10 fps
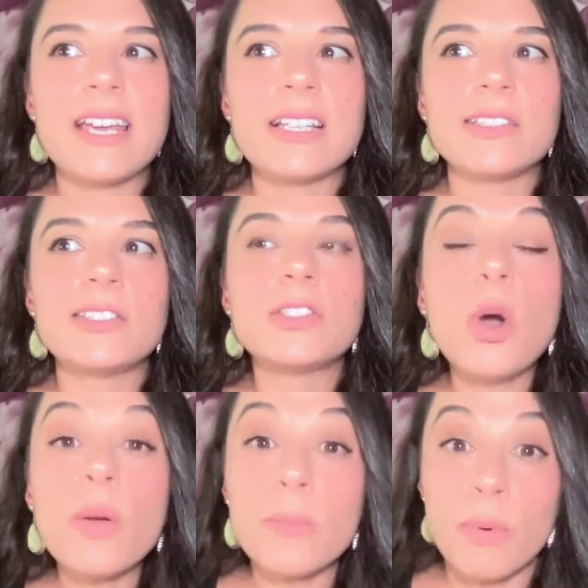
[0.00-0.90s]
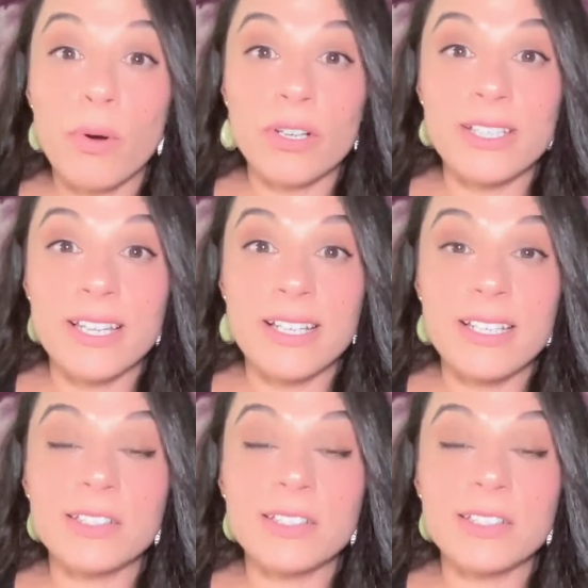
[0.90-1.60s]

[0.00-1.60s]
is so important,